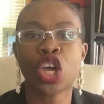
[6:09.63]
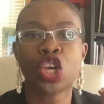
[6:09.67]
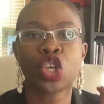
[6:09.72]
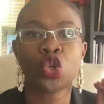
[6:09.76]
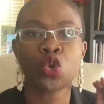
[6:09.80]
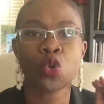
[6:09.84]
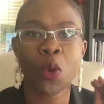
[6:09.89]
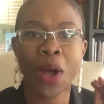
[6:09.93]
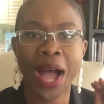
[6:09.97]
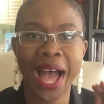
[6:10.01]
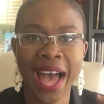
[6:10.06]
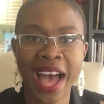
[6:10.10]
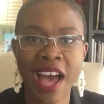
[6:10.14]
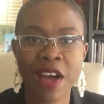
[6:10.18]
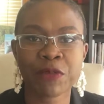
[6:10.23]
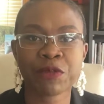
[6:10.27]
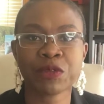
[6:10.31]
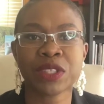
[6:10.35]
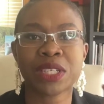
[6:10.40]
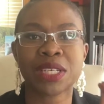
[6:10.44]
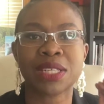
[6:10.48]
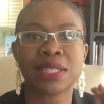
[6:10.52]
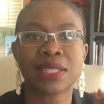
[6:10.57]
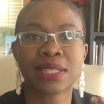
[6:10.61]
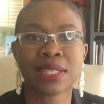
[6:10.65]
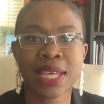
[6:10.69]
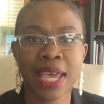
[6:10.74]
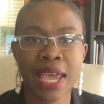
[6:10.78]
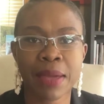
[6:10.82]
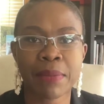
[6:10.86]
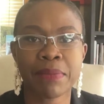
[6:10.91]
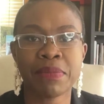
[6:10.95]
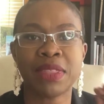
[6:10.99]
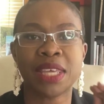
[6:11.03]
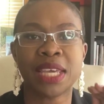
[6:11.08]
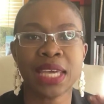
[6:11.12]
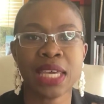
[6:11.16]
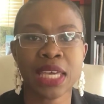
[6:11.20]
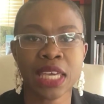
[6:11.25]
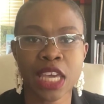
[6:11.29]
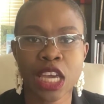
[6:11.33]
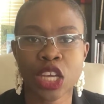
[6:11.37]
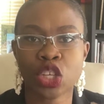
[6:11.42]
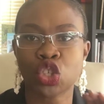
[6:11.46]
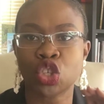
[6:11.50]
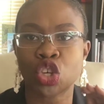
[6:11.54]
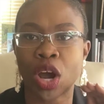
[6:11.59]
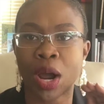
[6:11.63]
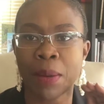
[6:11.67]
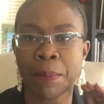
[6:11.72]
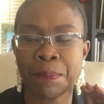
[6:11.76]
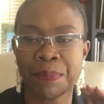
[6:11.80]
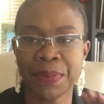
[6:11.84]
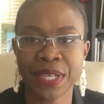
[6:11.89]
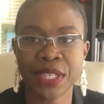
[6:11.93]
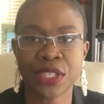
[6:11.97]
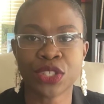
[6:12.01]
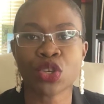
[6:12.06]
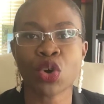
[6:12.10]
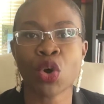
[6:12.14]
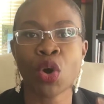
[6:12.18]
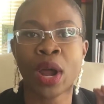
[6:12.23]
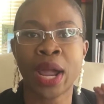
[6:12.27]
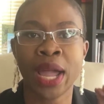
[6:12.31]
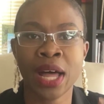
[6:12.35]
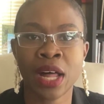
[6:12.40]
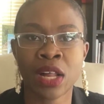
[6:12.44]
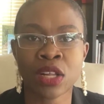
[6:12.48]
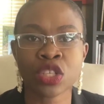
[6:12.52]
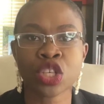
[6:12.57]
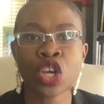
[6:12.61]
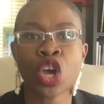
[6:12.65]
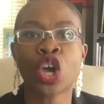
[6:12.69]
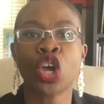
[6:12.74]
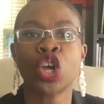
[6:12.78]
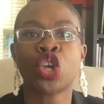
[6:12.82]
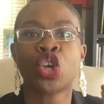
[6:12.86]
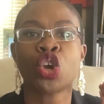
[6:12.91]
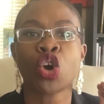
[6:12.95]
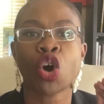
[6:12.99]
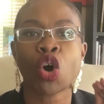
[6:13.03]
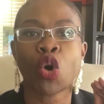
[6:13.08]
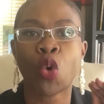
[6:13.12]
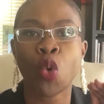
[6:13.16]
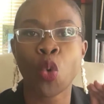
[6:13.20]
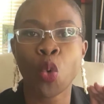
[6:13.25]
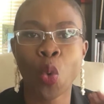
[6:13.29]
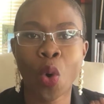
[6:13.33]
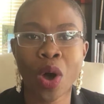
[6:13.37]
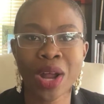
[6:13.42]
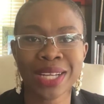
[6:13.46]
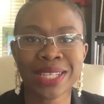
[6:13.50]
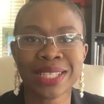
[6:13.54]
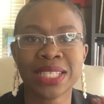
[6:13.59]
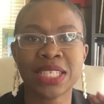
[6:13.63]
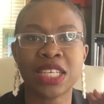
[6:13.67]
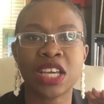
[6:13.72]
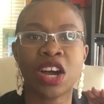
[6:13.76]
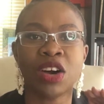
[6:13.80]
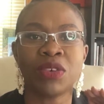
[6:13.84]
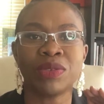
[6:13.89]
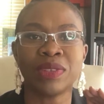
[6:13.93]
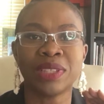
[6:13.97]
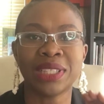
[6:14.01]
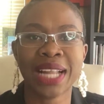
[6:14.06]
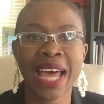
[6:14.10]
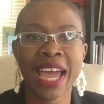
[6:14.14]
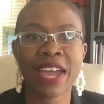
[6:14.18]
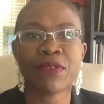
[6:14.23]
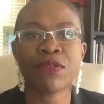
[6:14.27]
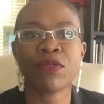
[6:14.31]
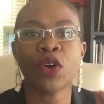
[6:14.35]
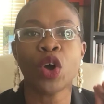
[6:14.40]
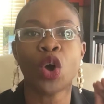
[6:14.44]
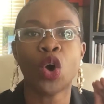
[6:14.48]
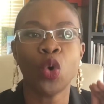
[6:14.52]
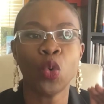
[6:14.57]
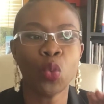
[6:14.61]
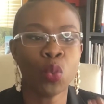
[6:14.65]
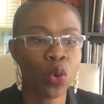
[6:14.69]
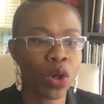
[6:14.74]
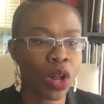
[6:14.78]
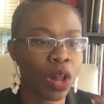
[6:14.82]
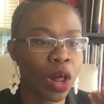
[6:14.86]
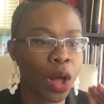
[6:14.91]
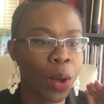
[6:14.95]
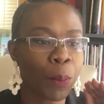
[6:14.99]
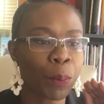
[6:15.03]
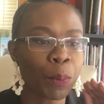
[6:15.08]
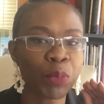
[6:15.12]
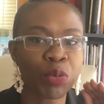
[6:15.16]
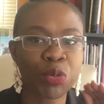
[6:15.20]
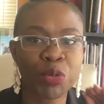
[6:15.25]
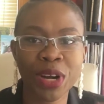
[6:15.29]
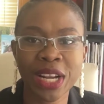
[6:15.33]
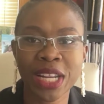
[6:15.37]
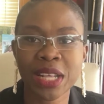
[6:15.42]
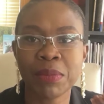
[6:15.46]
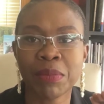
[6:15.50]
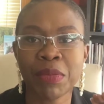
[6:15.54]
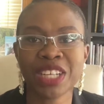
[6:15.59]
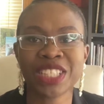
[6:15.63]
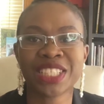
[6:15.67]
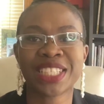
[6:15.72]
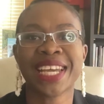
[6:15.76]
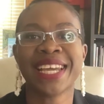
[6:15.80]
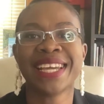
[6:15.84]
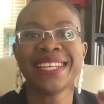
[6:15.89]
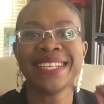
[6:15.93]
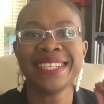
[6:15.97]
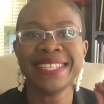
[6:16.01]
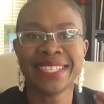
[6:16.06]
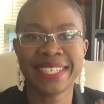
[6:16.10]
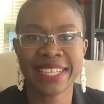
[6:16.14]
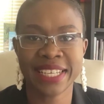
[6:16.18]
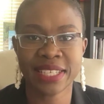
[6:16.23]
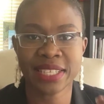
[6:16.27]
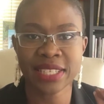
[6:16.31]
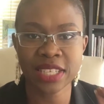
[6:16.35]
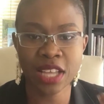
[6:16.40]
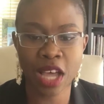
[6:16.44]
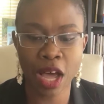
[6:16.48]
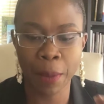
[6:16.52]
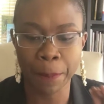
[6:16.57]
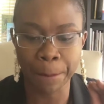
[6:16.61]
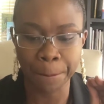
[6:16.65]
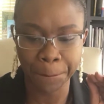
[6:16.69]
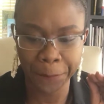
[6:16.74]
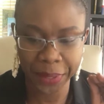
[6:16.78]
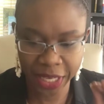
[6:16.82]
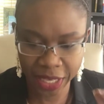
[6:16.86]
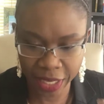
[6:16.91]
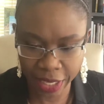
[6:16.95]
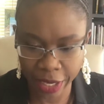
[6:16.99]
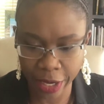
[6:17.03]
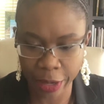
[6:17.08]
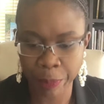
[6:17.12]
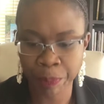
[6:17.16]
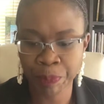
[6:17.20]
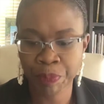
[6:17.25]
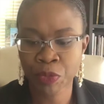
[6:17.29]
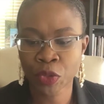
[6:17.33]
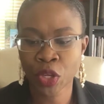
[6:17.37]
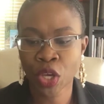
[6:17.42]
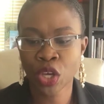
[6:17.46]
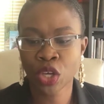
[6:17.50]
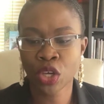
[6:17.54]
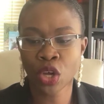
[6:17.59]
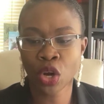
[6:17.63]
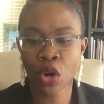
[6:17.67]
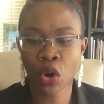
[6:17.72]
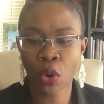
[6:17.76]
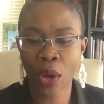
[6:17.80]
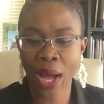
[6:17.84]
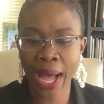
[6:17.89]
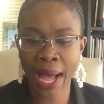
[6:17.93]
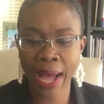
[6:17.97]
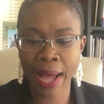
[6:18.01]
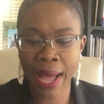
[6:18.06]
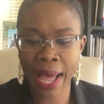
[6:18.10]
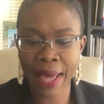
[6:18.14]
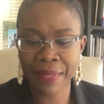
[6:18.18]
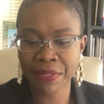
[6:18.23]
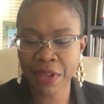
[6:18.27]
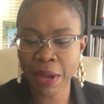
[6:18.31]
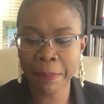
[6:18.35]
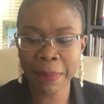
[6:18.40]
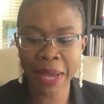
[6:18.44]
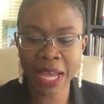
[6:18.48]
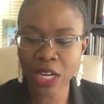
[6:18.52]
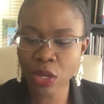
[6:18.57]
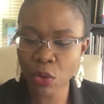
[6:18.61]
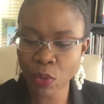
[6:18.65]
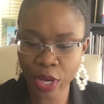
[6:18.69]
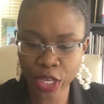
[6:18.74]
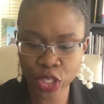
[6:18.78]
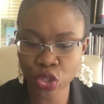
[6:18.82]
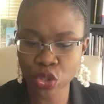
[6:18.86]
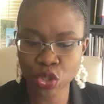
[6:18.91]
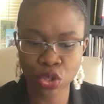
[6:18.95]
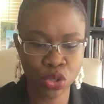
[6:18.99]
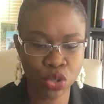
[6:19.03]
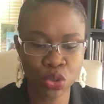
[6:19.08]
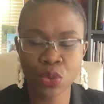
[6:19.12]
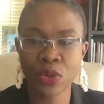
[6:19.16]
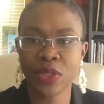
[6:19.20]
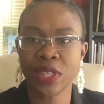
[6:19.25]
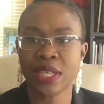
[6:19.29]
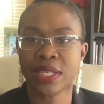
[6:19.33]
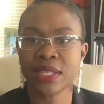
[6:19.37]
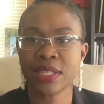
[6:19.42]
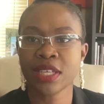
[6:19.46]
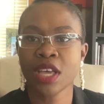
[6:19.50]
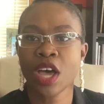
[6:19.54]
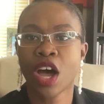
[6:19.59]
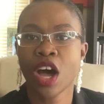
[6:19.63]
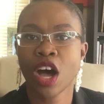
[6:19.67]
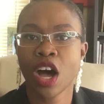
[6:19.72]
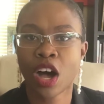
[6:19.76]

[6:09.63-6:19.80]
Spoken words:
You have to tame the EHR beast, or else your quality of life will pretty much disappear, and there are many ways to do this.